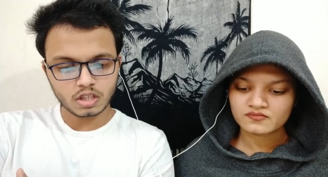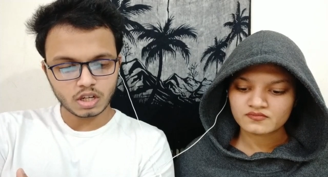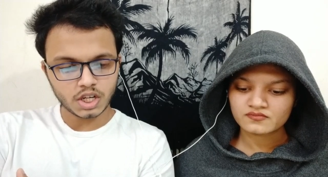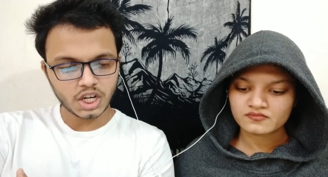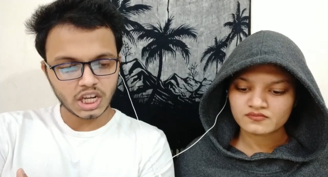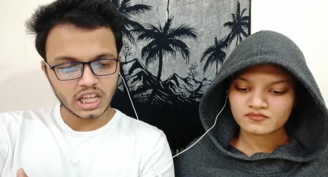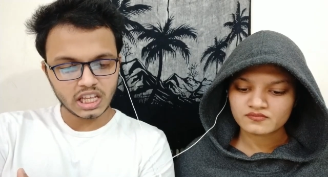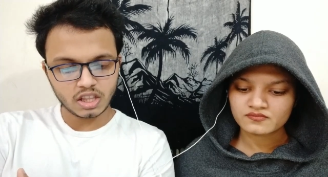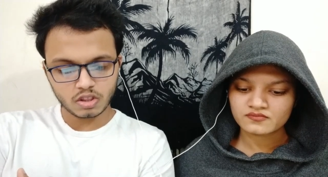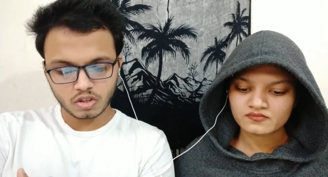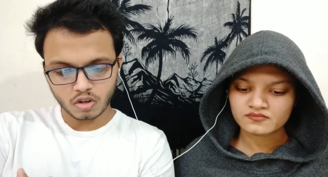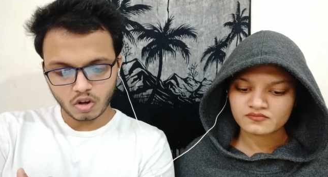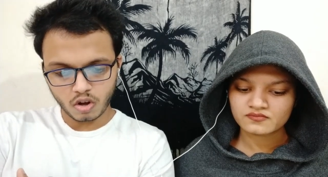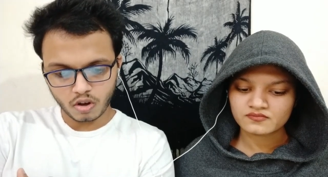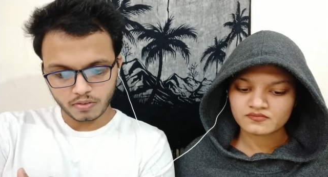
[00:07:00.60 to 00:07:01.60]
Speaker 1: 13th
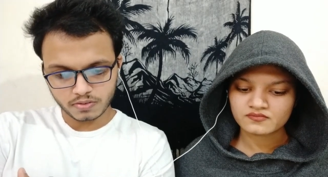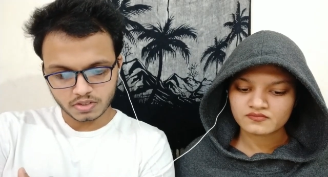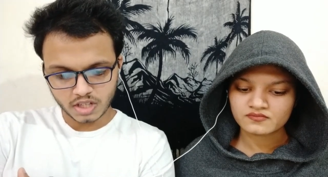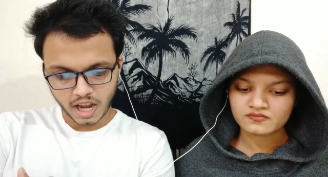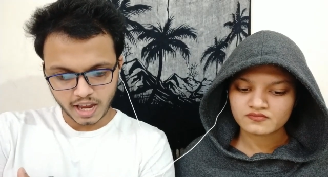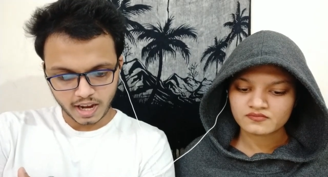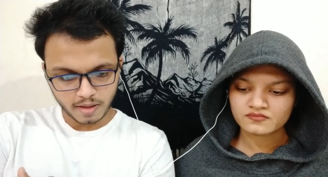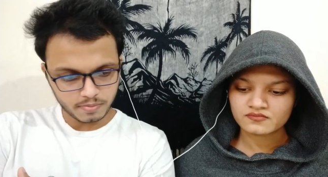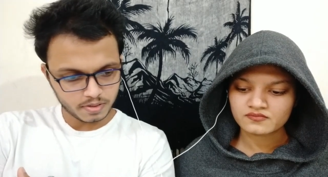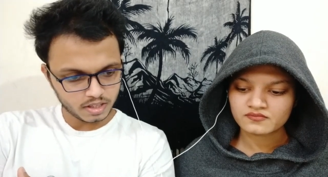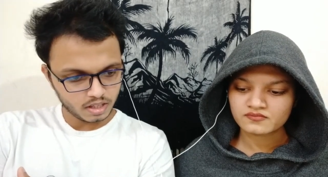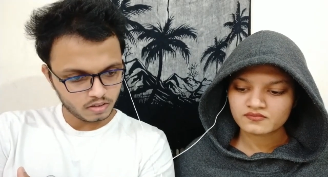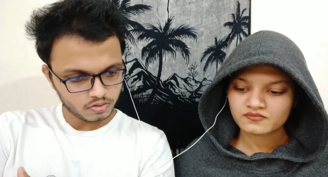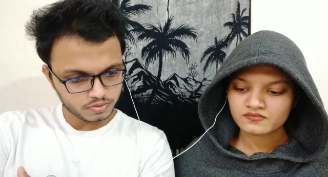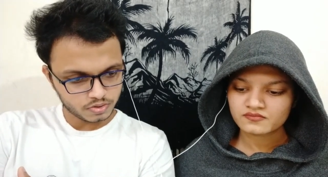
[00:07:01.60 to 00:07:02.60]
of Jan, I
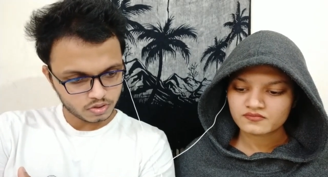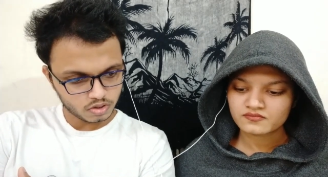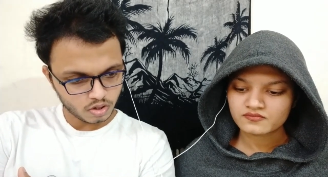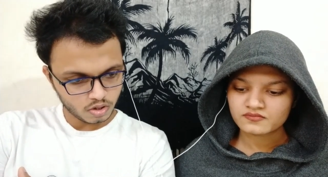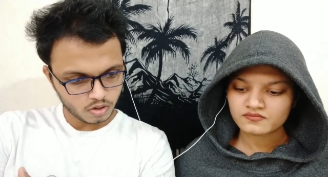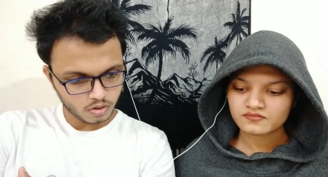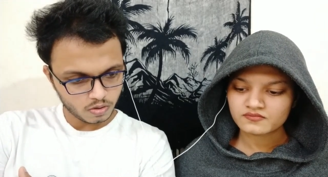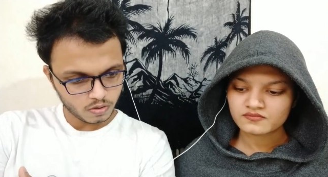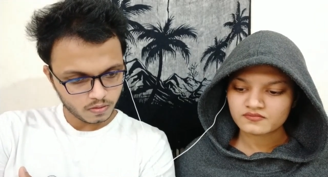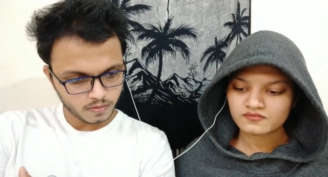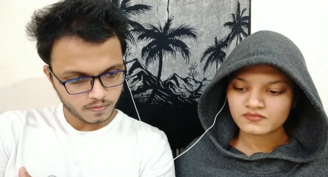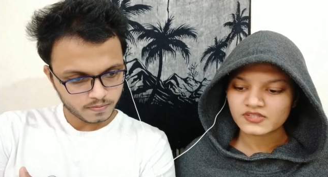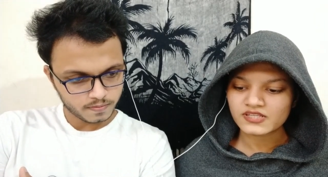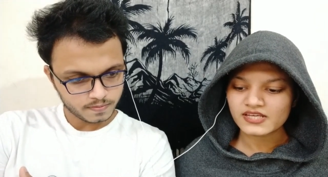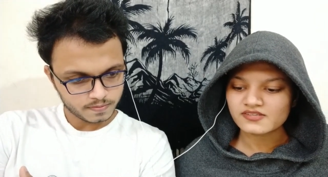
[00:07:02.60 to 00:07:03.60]
believe. So
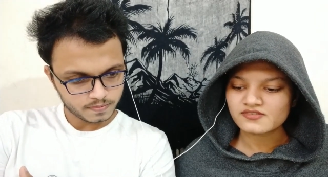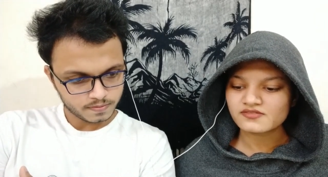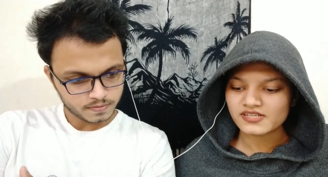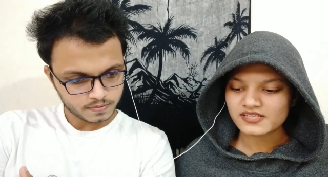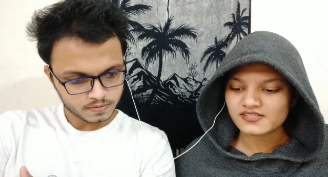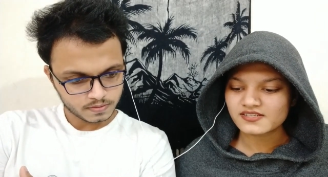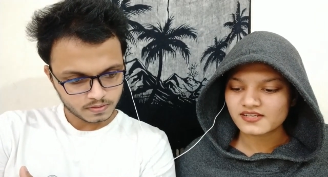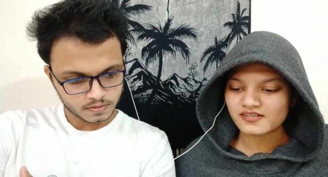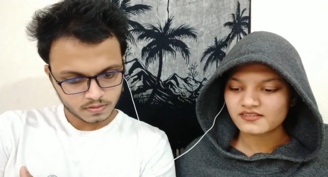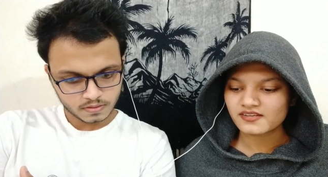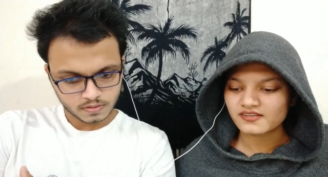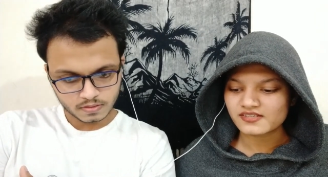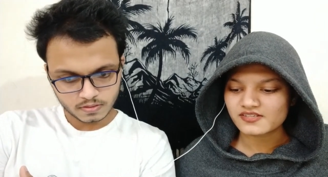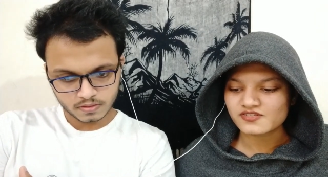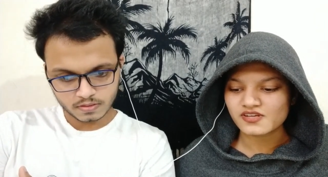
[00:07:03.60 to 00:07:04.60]
Speaker 2: yes, release date
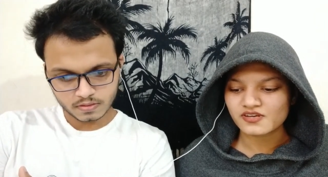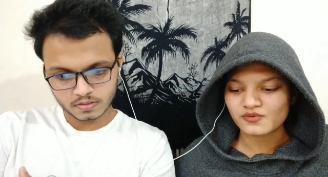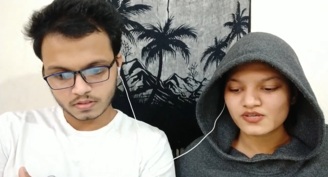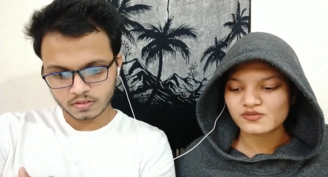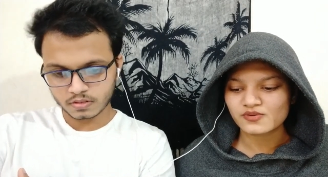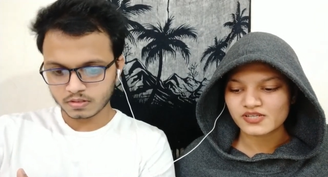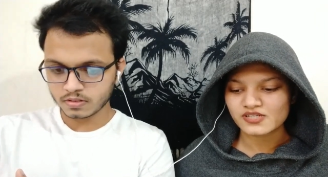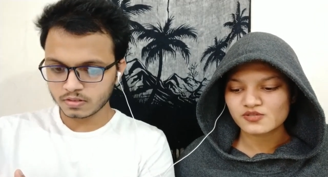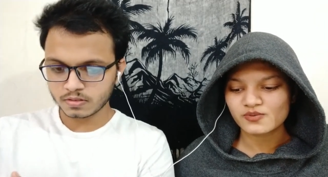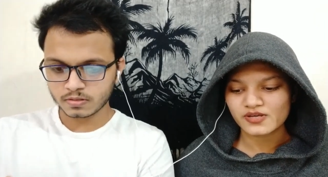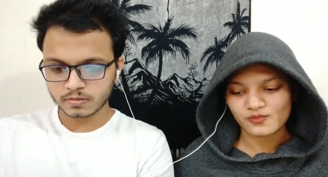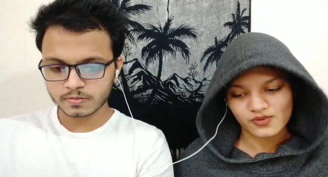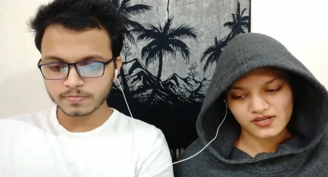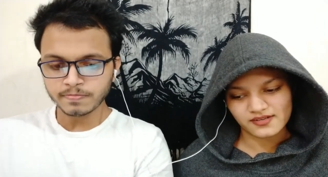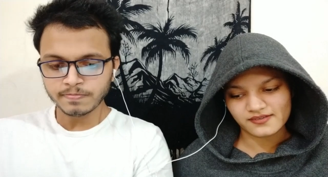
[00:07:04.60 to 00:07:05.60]
13 January
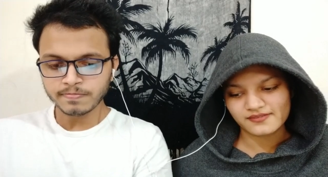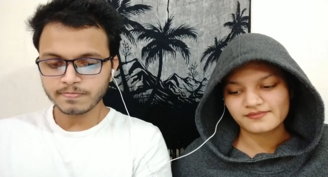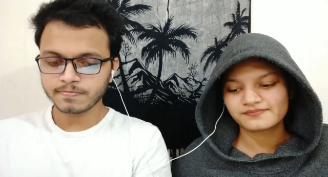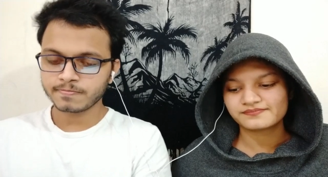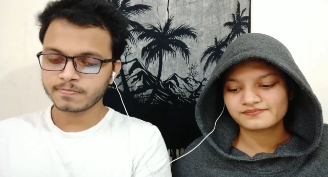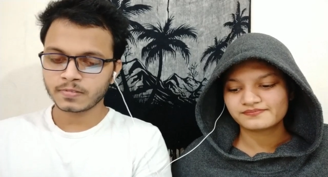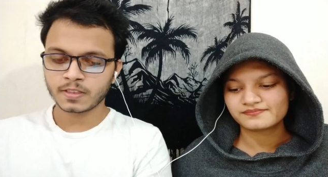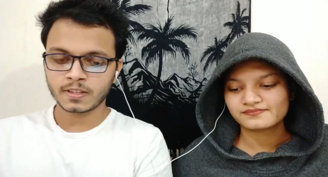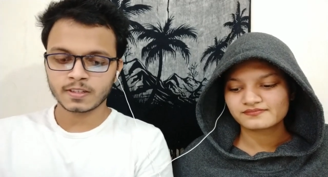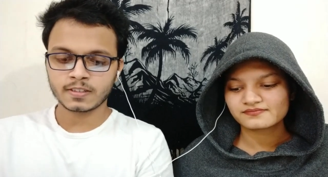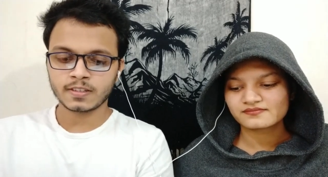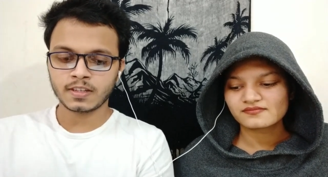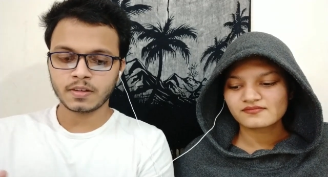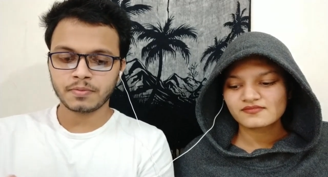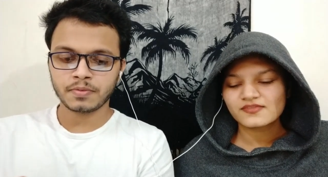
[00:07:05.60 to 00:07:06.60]
2021.
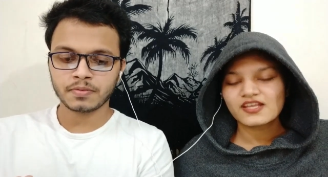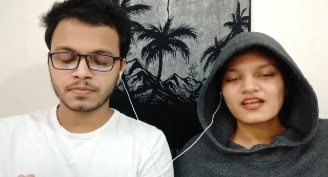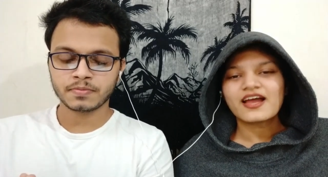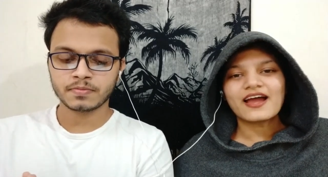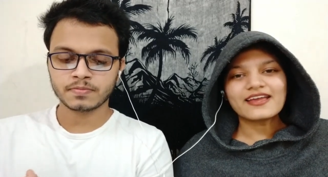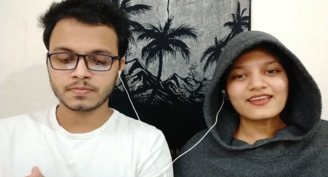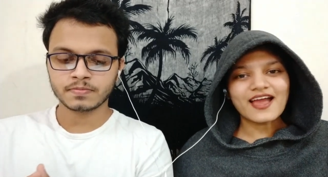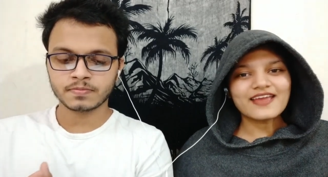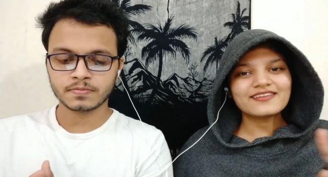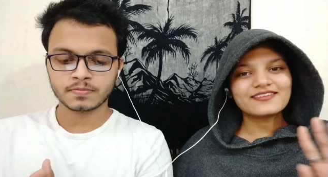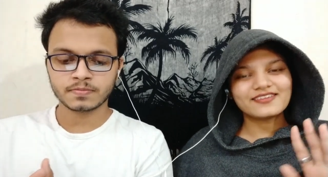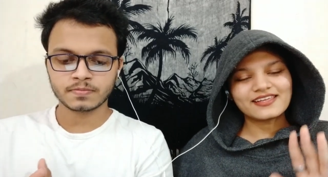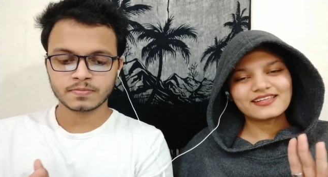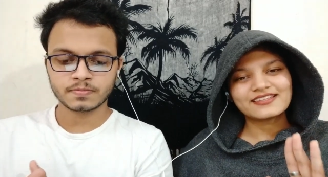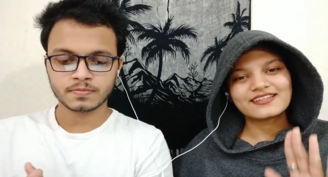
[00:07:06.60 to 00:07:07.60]
Yep. I, I
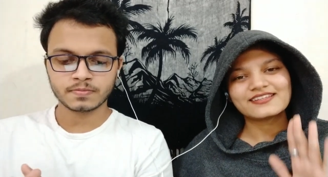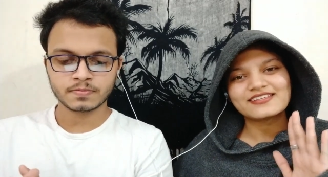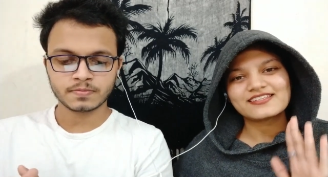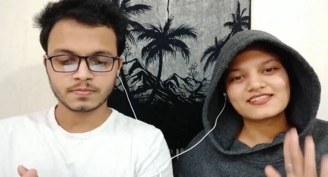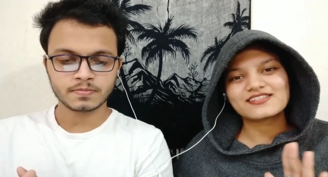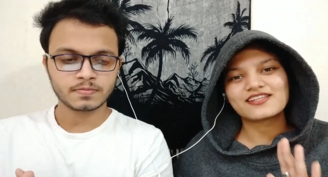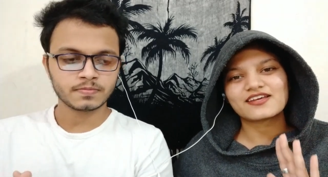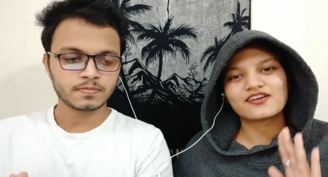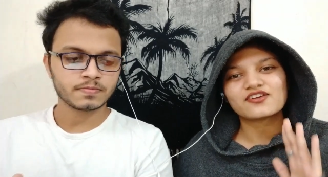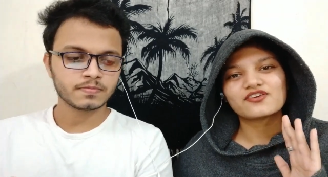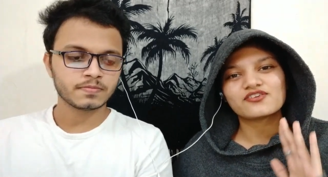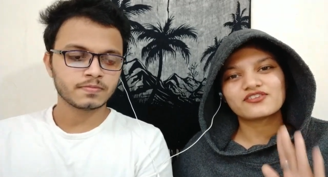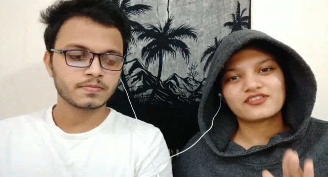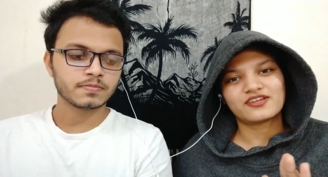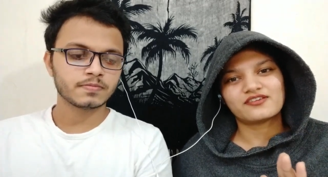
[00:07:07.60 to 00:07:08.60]
think this is like a
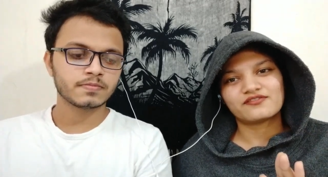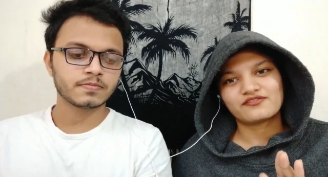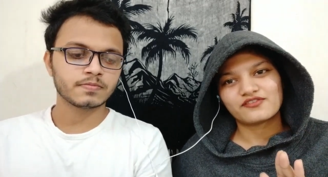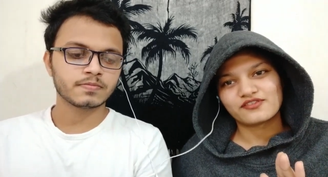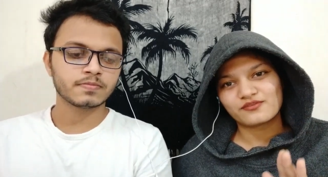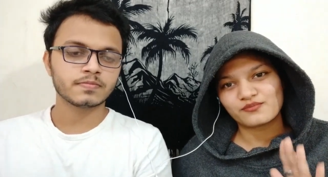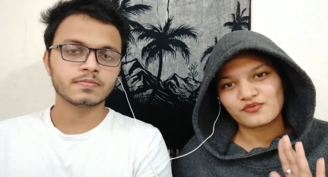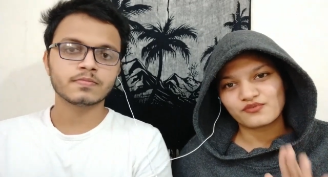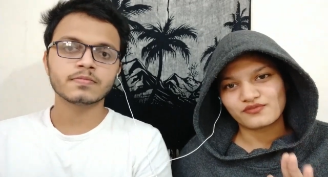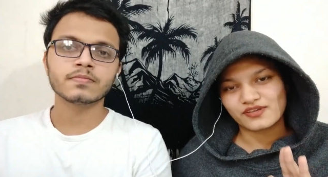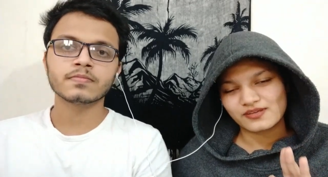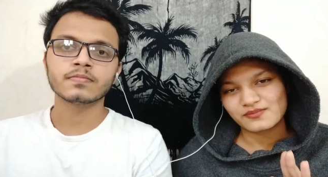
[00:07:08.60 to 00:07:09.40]
good thing for the movie